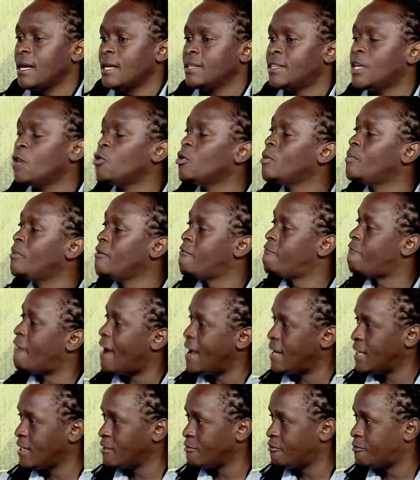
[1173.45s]
there will be
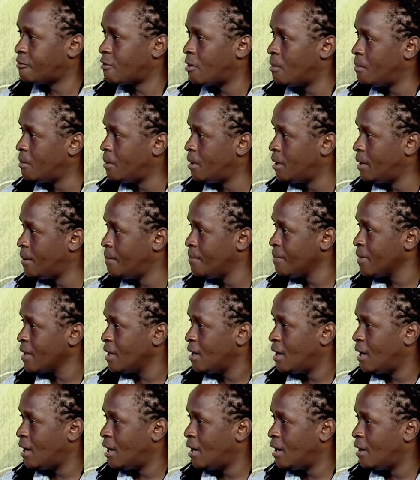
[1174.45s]
funding from uh,
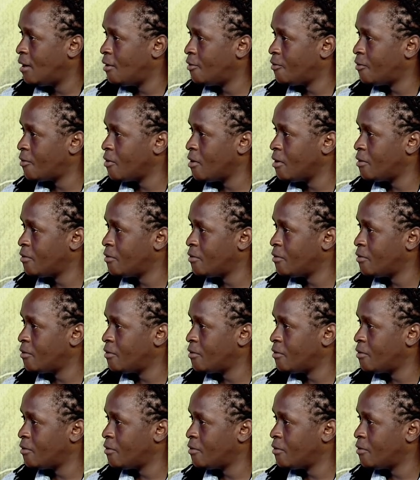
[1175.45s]
Uh,